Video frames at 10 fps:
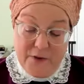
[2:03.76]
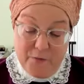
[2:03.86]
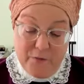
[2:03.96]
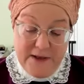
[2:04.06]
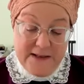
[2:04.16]
the
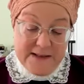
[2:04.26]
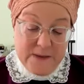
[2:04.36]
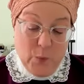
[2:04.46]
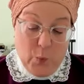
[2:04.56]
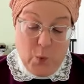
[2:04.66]

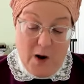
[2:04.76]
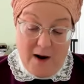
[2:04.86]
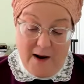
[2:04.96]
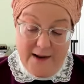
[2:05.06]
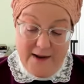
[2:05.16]
reason
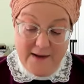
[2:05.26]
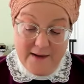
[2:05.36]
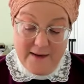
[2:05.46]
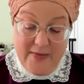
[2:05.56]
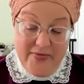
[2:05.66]
why
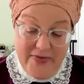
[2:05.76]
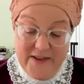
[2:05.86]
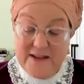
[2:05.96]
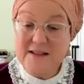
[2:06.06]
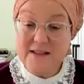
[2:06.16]

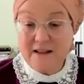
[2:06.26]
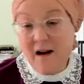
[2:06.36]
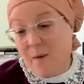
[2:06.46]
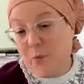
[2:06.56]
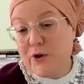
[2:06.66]
this
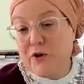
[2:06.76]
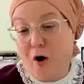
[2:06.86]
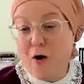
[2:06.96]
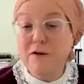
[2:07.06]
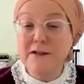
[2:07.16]
psalm would
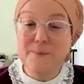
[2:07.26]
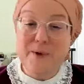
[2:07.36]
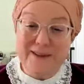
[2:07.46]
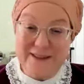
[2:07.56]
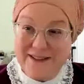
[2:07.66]

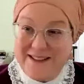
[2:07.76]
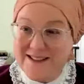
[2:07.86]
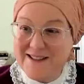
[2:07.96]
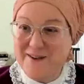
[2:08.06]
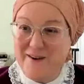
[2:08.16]
correspond to
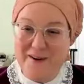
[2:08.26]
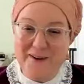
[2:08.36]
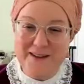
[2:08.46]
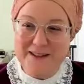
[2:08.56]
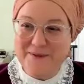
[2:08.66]
Yissachar
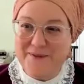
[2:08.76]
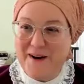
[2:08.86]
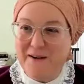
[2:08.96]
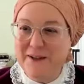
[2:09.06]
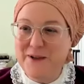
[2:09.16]
in this
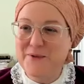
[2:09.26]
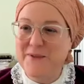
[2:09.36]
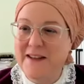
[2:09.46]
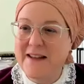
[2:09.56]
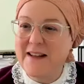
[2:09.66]
very
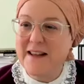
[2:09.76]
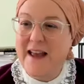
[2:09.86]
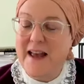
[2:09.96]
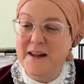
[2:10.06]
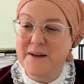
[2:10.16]
unique
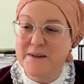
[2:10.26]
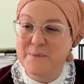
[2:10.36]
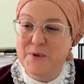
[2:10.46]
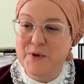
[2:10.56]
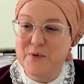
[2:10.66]
and
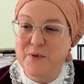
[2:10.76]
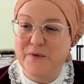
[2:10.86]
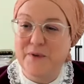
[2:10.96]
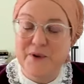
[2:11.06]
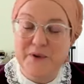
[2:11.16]

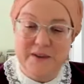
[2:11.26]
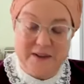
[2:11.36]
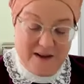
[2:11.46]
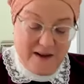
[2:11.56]
beautiful